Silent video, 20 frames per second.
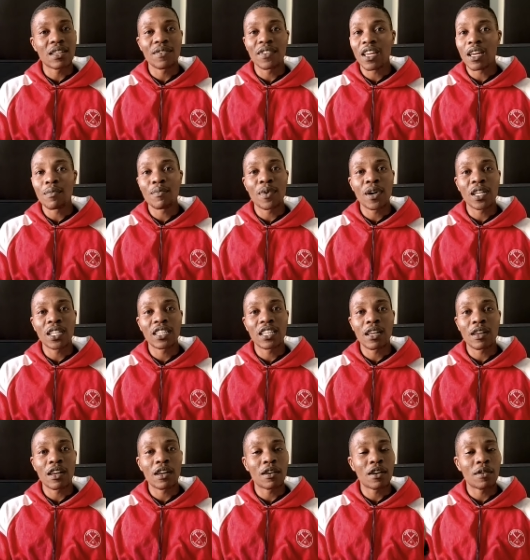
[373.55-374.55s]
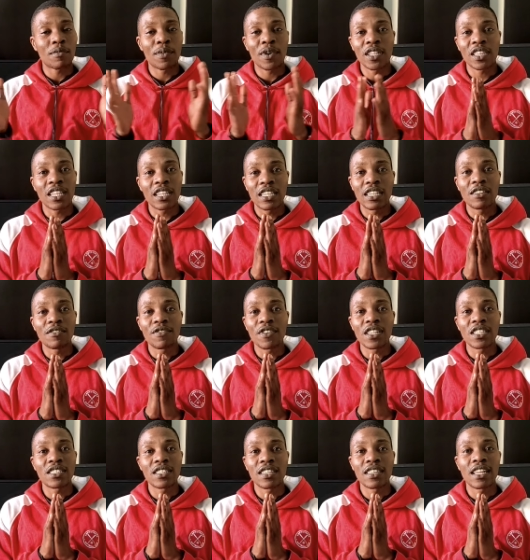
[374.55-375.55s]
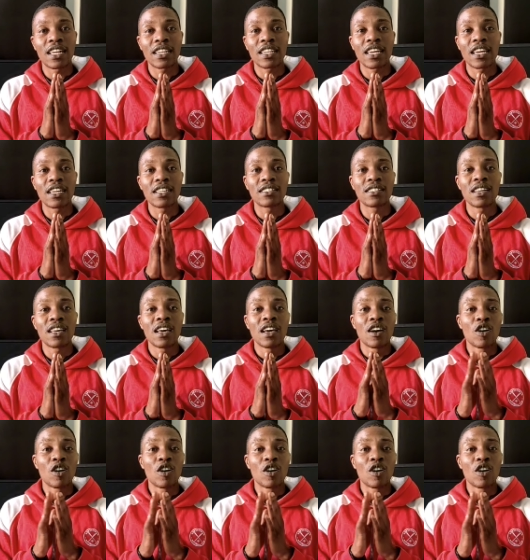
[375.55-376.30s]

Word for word: something about uh, about the defense in that case.